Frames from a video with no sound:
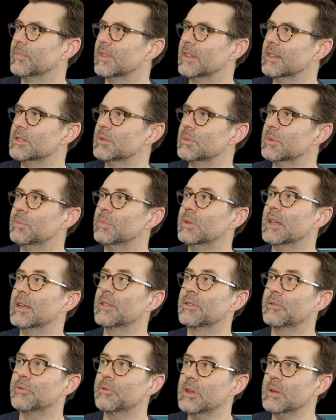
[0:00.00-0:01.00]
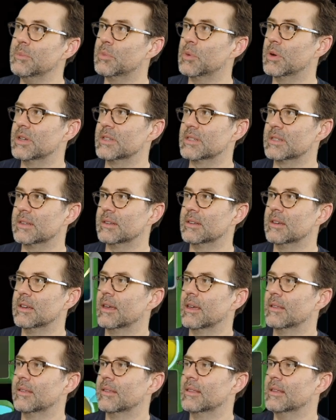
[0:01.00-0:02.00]
This would apply 3 poison,
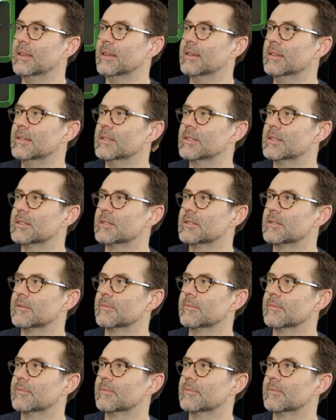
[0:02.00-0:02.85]
and this